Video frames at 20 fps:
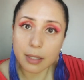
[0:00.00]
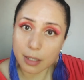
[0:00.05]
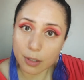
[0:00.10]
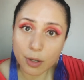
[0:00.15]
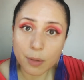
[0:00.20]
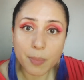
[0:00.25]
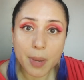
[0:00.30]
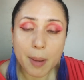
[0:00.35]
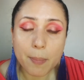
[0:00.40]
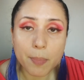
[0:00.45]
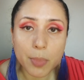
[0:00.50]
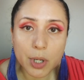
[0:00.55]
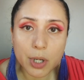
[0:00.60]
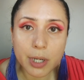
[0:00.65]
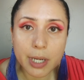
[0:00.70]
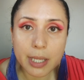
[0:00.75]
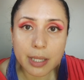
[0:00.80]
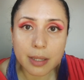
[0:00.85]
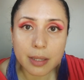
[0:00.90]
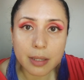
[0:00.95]

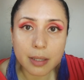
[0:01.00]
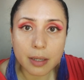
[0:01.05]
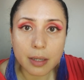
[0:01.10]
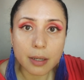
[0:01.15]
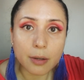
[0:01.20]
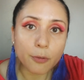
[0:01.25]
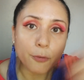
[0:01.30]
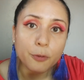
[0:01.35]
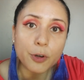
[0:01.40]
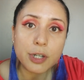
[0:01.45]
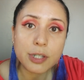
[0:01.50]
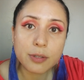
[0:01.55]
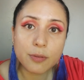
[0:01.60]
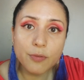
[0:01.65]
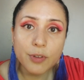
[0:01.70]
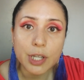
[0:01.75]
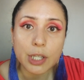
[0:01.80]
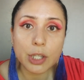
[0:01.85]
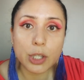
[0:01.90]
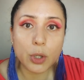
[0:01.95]
Remember in the first
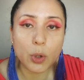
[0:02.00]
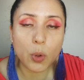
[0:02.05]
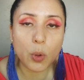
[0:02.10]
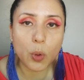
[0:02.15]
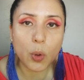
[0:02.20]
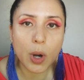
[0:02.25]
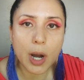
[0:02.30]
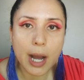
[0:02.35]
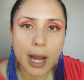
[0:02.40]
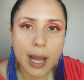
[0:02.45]
video,